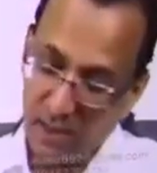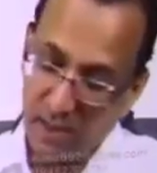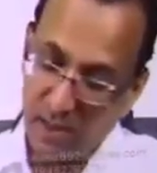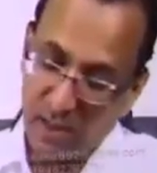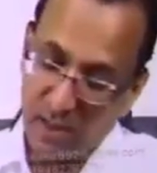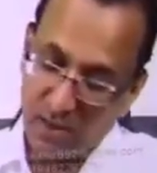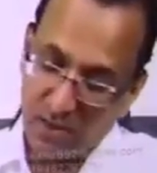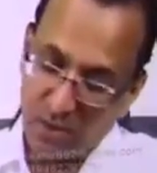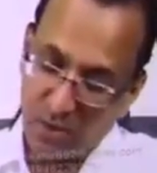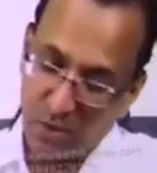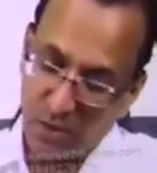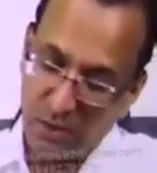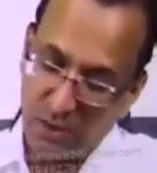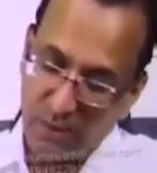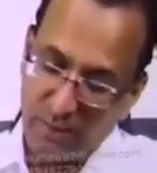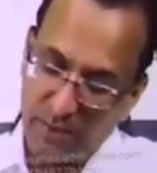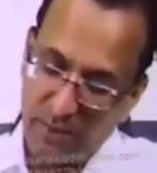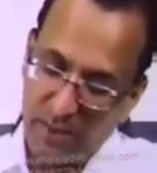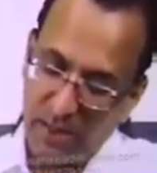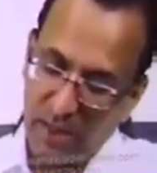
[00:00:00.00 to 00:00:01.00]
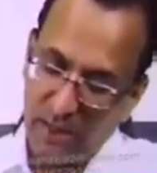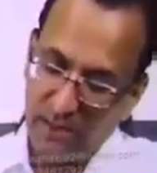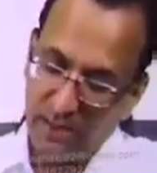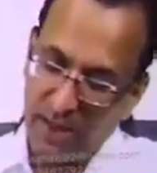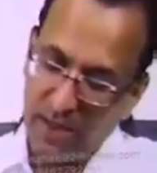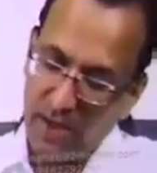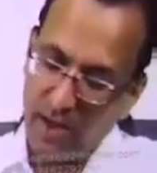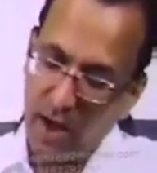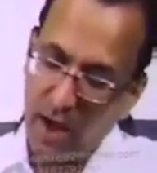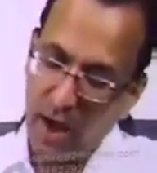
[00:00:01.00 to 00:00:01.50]
So somebody
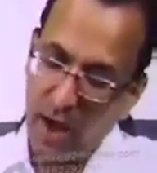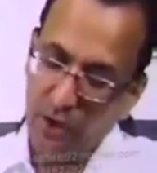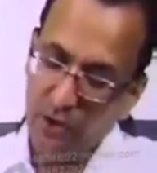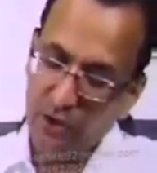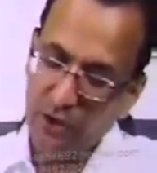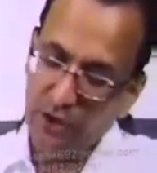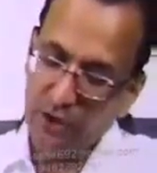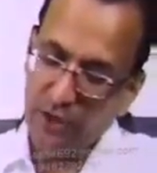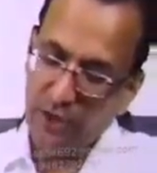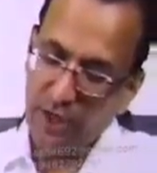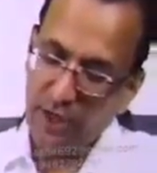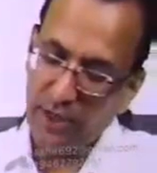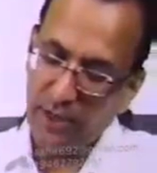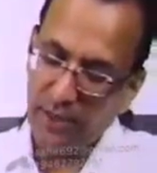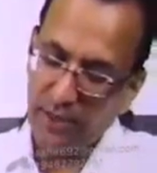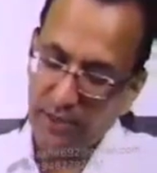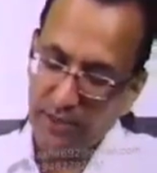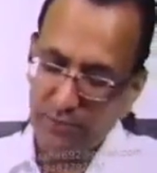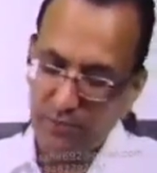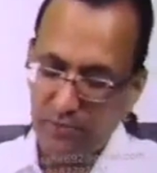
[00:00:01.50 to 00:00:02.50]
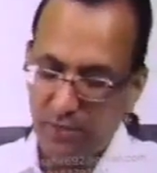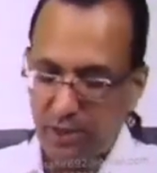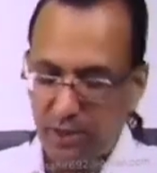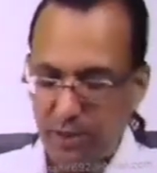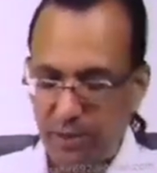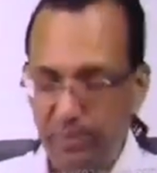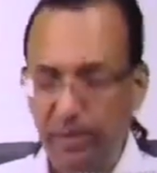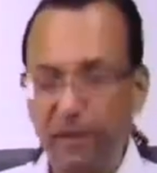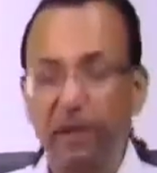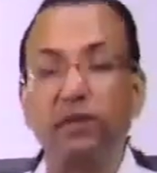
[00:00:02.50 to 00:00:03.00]
asking largest cranial nerve,
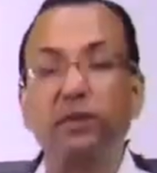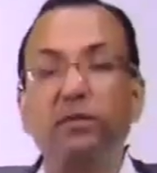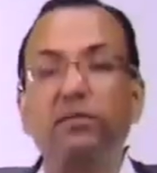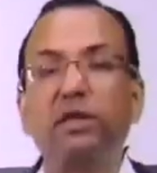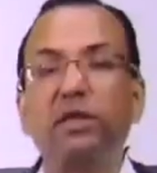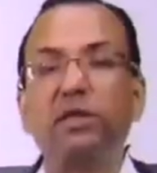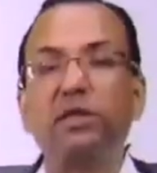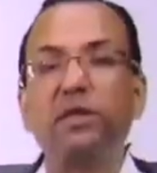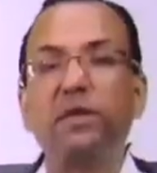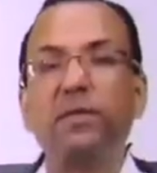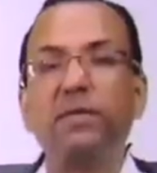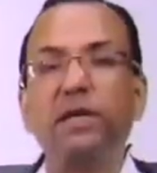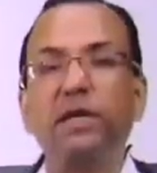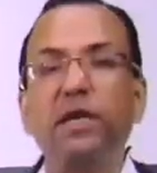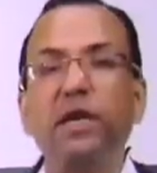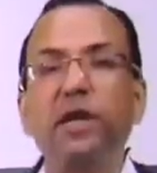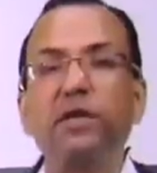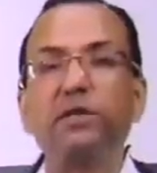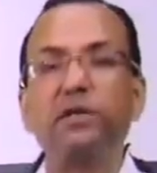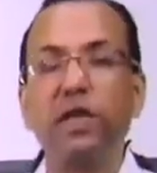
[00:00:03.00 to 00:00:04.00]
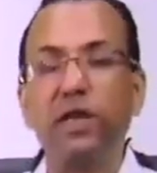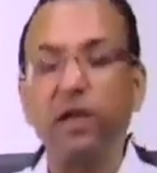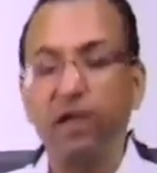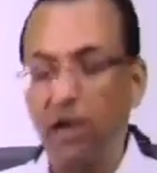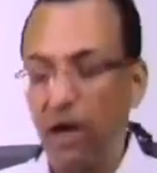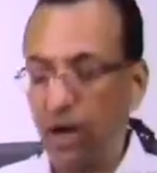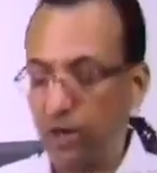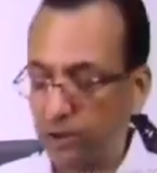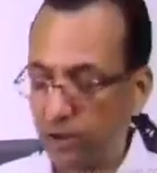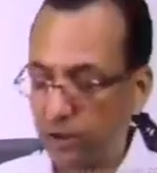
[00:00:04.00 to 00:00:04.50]
trigeminal, but somebody asking
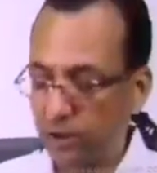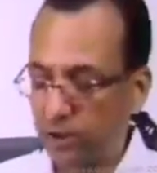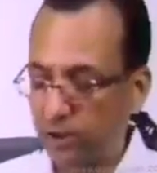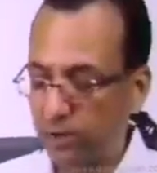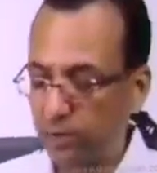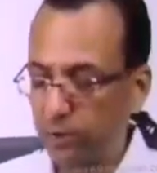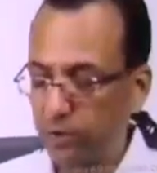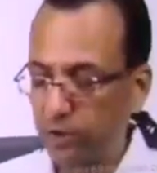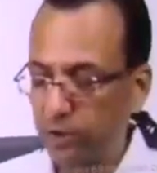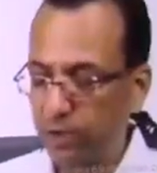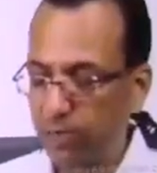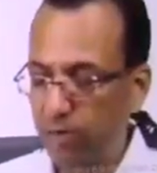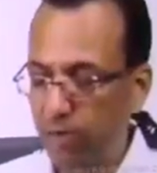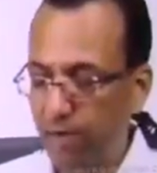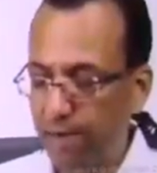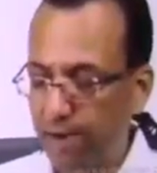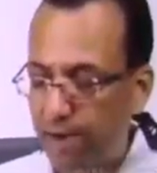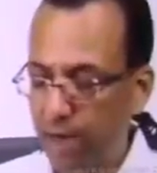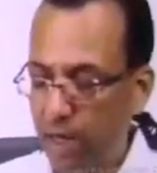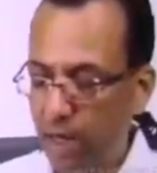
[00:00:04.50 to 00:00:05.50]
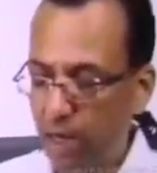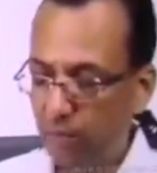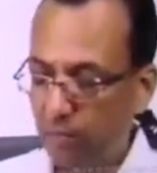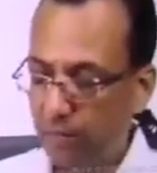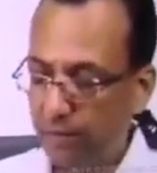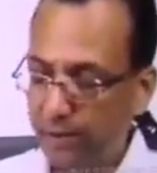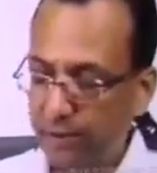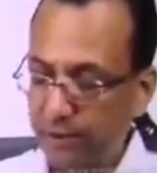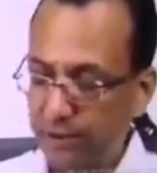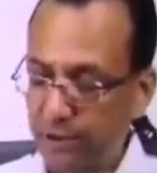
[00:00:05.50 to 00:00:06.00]
largest distribution in the body,
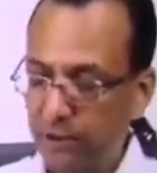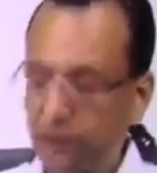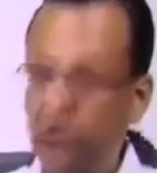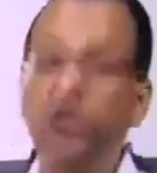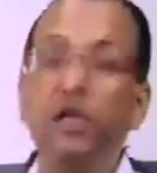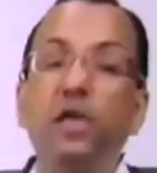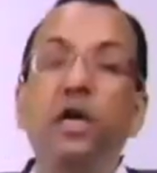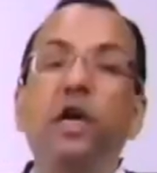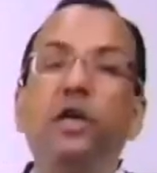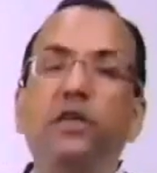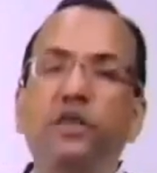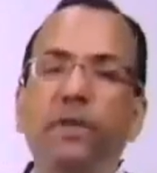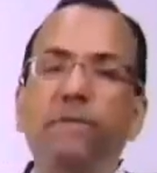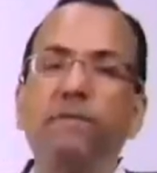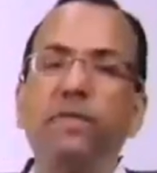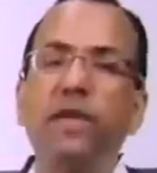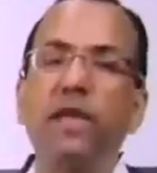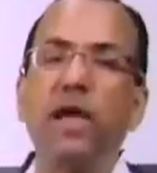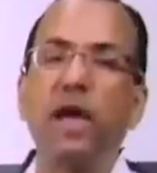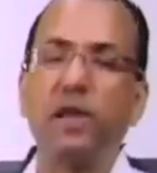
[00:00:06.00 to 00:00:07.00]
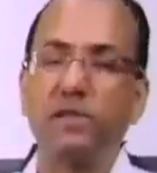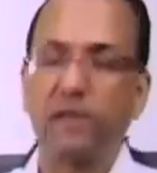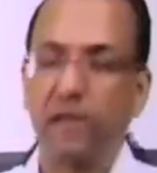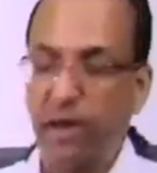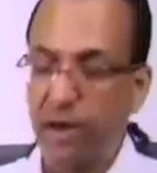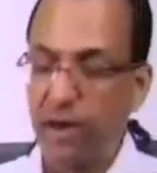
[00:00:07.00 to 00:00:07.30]
vagus. Somebody asking